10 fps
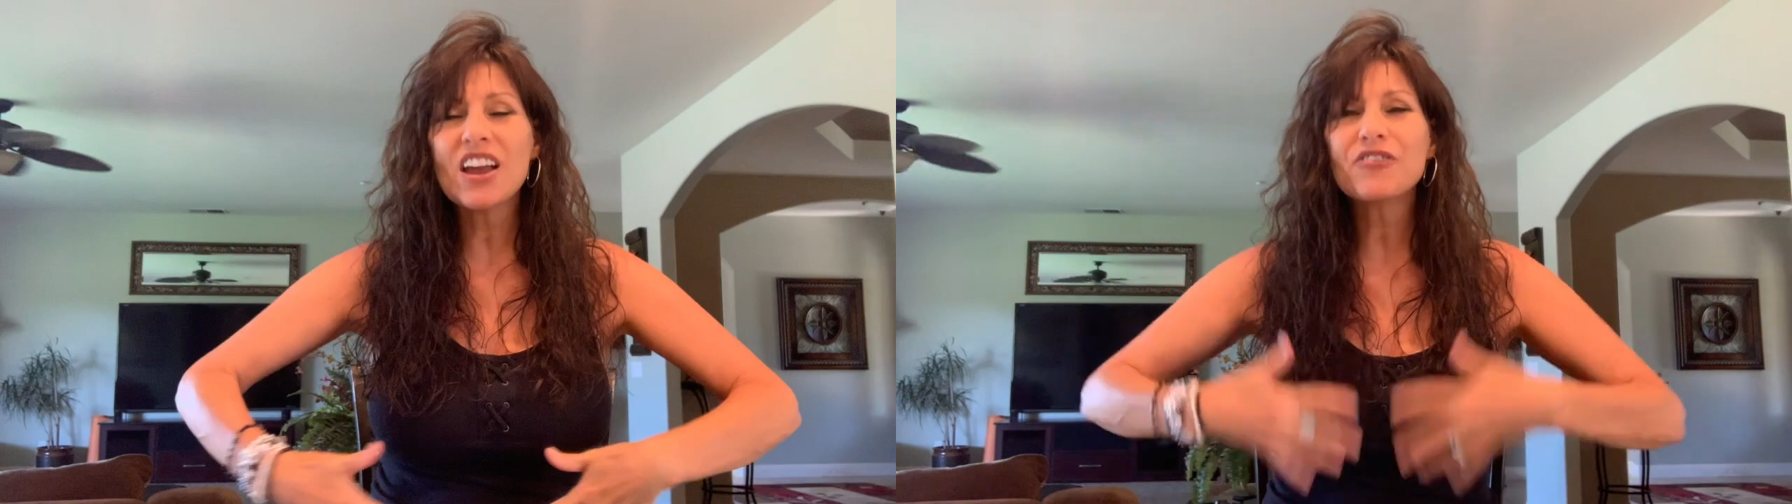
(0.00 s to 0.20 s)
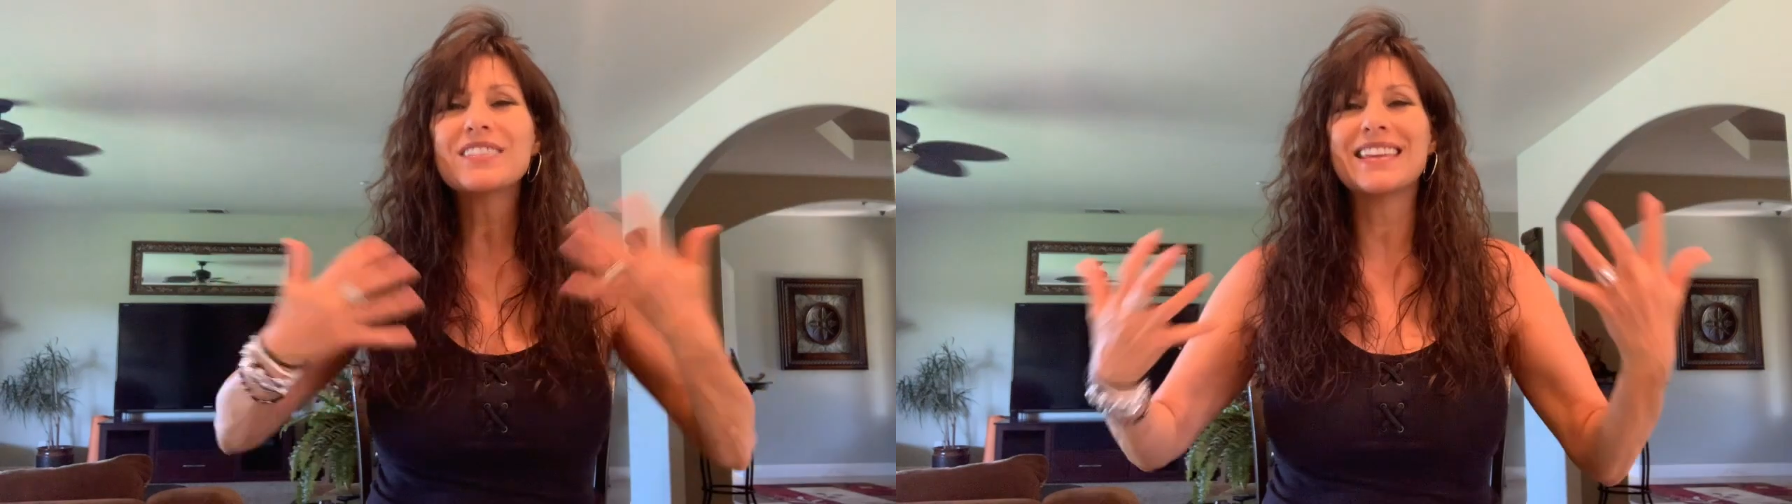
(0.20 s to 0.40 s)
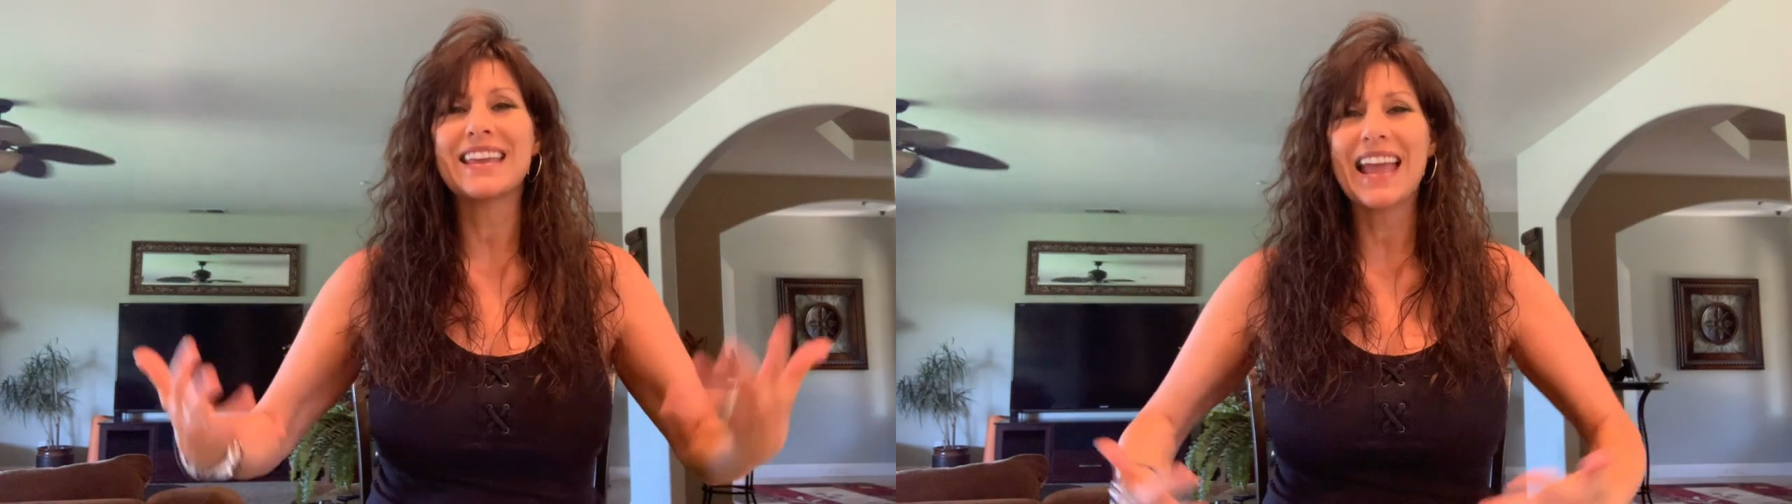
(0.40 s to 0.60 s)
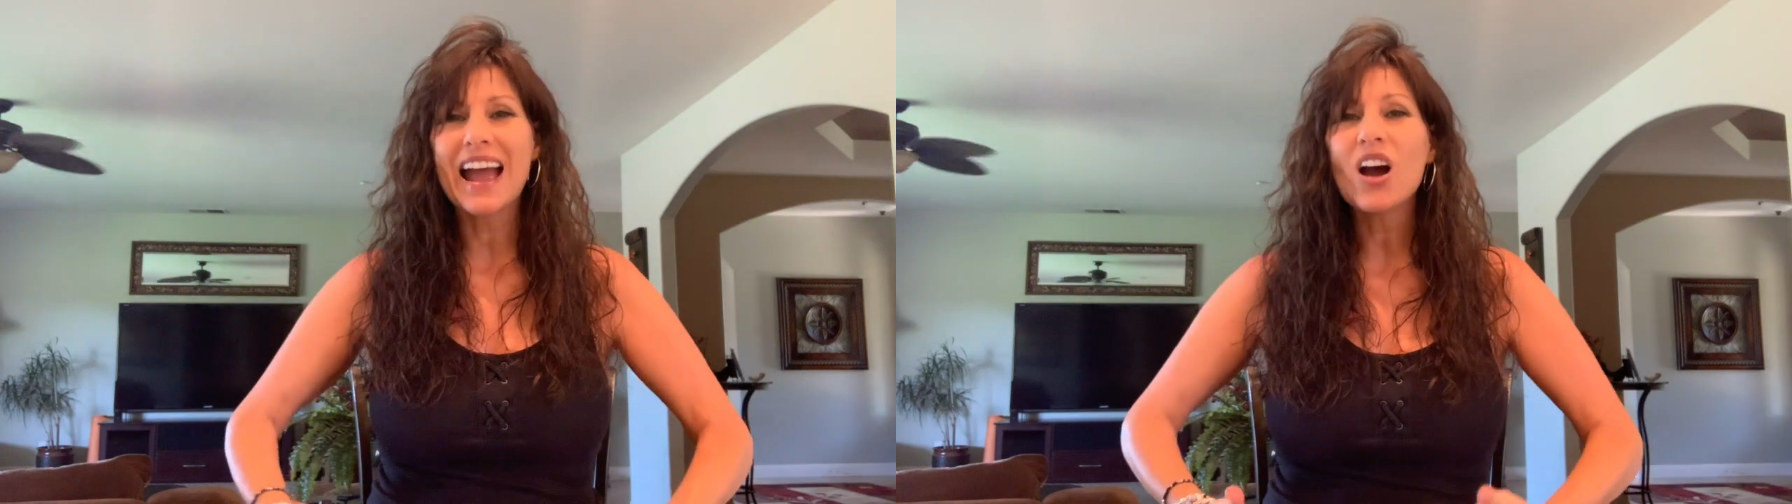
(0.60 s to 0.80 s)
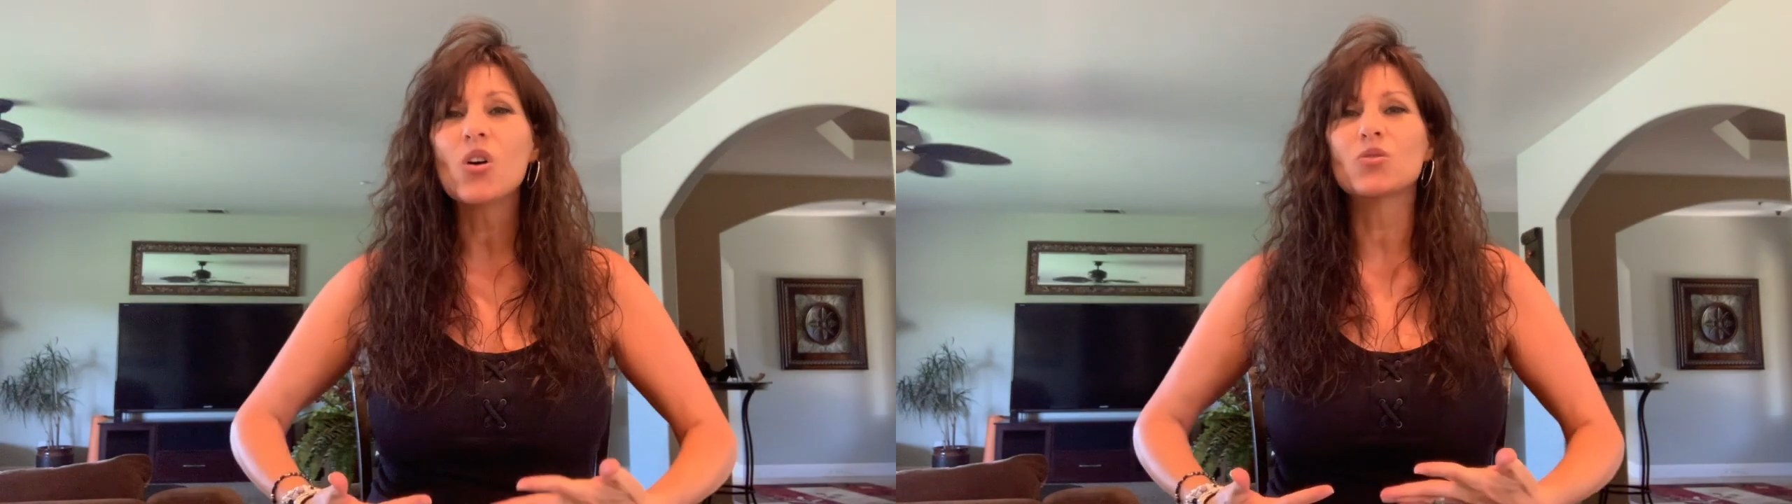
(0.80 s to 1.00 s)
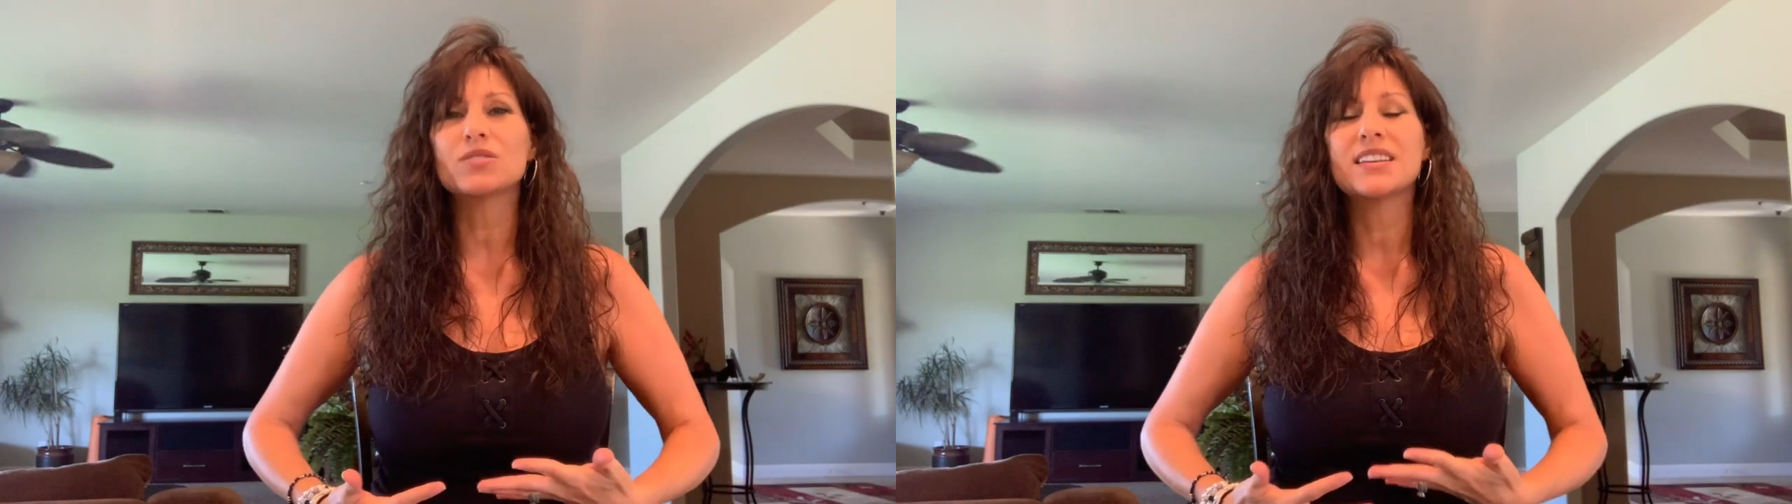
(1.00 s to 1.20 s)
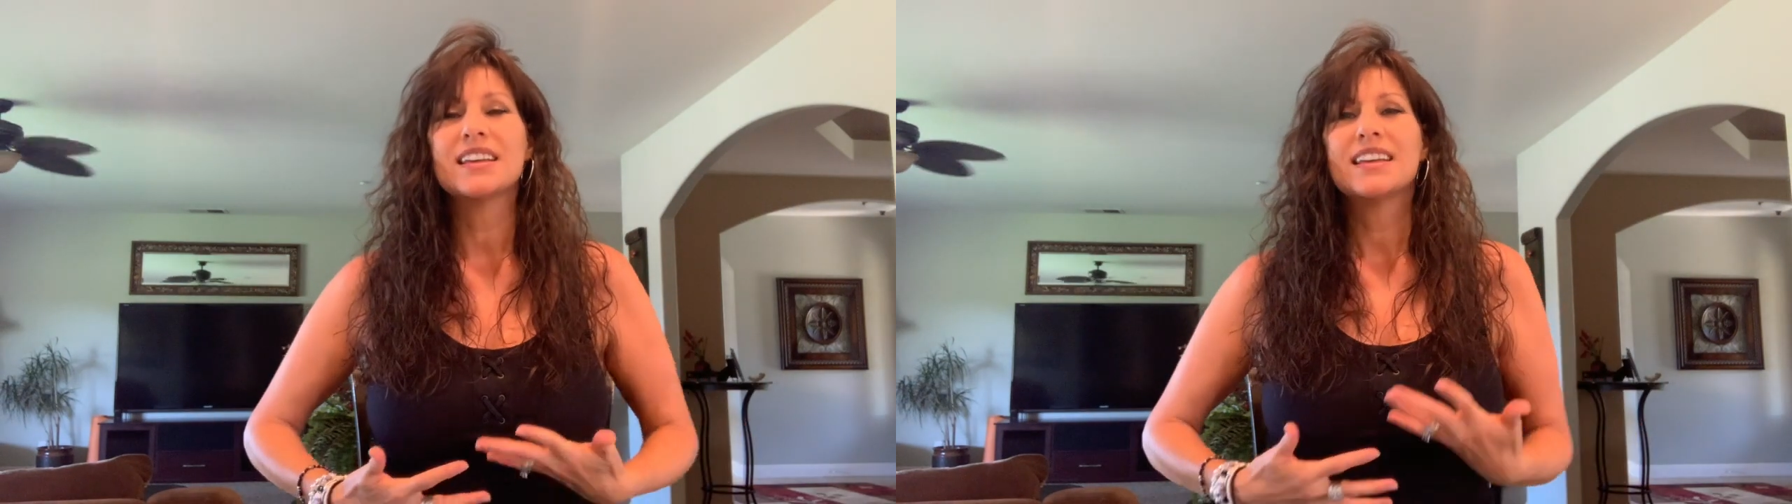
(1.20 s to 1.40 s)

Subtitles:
everything out.